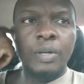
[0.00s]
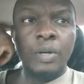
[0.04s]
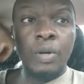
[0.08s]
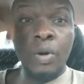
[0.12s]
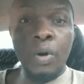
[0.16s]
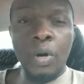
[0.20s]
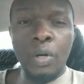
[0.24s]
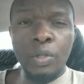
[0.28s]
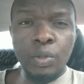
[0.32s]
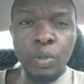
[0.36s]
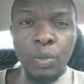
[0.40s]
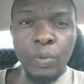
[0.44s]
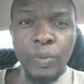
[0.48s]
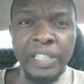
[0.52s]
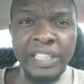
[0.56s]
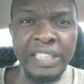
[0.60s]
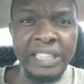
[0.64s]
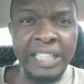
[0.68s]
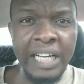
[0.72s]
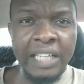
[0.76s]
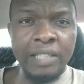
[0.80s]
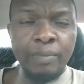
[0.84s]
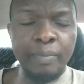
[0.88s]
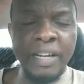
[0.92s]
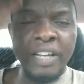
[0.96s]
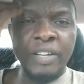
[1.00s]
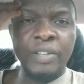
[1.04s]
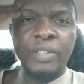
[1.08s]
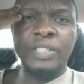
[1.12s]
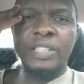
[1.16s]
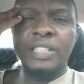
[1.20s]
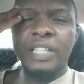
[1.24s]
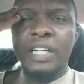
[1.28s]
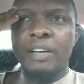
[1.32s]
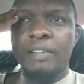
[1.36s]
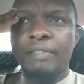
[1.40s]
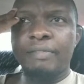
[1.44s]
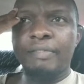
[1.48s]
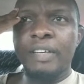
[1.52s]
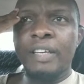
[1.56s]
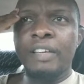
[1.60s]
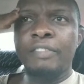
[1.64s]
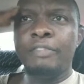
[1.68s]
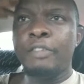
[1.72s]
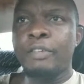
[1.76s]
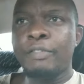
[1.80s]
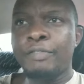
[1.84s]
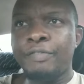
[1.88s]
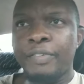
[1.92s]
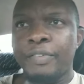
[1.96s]
Go do research by yourself.
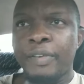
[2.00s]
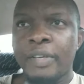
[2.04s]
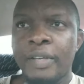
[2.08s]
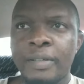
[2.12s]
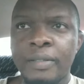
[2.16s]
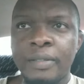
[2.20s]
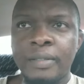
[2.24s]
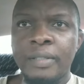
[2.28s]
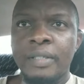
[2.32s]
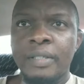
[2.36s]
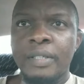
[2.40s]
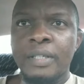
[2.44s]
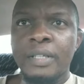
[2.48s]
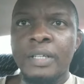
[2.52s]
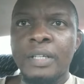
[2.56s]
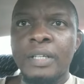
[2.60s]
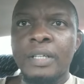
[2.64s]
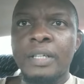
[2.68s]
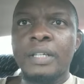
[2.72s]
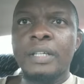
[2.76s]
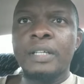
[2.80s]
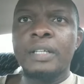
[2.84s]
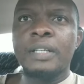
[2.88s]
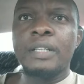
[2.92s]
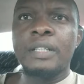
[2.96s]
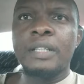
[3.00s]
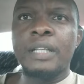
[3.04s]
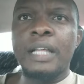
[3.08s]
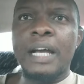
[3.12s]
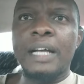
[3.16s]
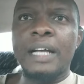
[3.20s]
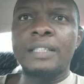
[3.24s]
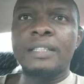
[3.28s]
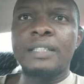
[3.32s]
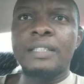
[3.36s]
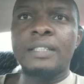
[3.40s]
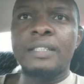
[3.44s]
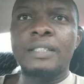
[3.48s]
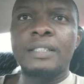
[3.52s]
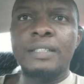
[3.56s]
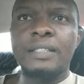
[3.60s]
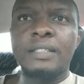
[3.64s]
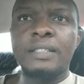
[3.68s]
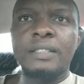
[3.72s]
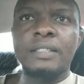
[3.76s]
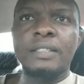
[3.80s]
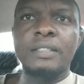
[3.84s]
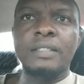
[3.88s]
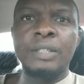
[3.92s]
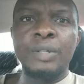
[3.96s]
If you feel
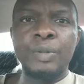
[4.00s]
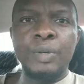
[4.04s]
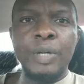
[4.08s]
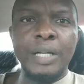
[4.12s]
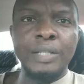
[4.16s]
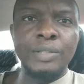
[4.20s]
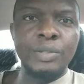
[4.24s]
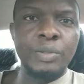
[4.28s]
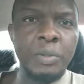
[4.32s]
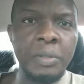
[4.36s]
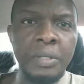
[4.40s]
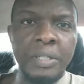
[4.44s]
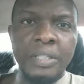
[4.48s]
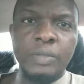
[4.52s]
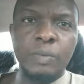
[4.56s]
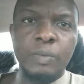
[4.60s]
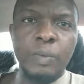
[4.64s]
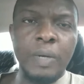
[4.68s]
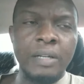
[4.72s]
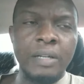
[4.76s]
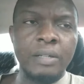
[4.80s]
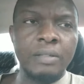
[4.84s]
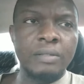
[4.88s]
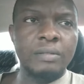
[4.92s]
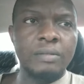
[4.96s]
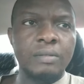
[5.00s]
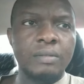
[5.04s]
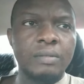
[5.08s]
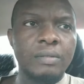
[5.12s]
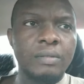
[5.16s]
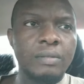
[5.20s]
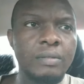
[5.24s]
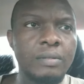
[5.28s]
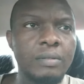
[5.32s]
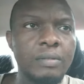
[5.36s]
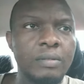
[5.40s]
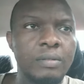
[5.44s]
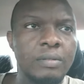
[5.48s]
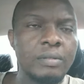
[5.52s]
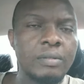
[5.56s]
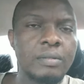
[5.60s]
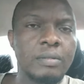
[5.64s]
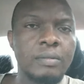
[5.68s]
that you can do it, why not?